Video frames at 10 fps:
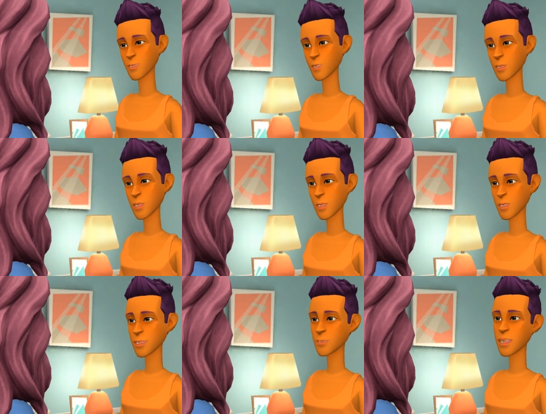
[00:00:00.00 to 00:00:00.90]
Dash and
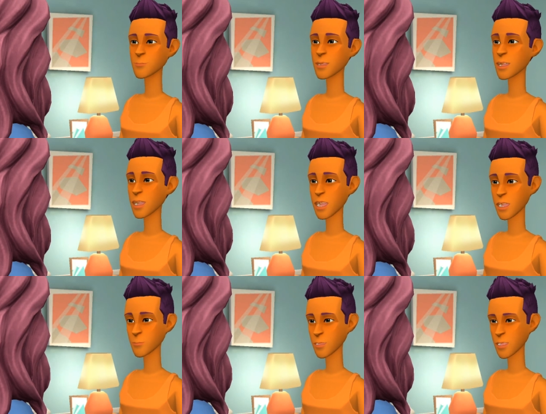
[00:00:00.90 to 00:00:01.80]

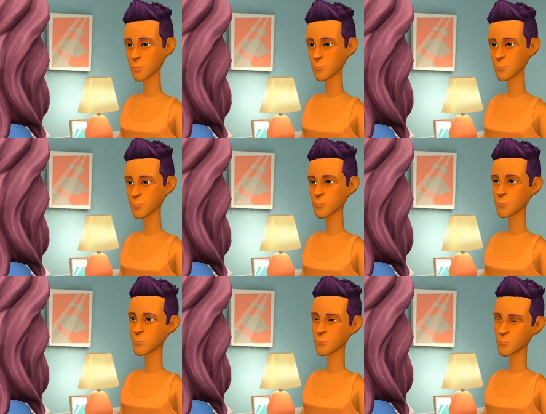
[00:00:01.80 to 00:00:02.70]
MLPG3 me.
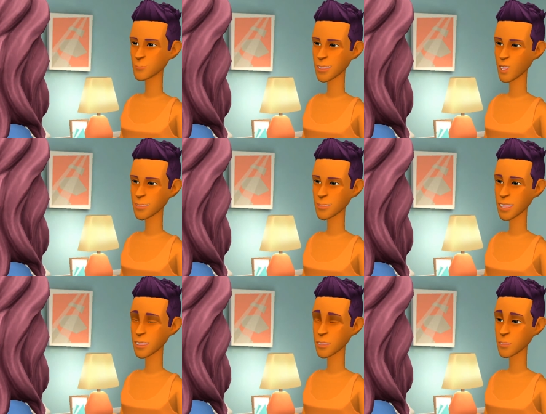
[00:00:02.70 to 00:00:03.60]
You're the
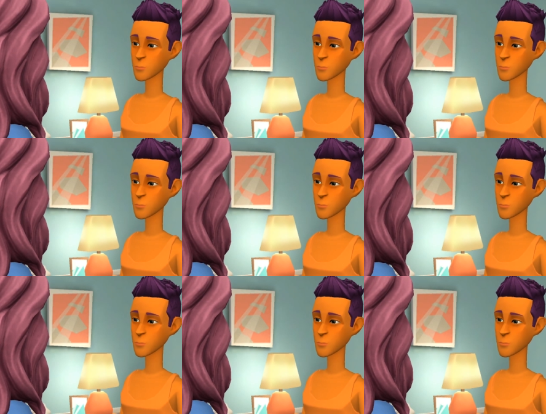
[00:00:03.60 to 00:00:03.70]
best.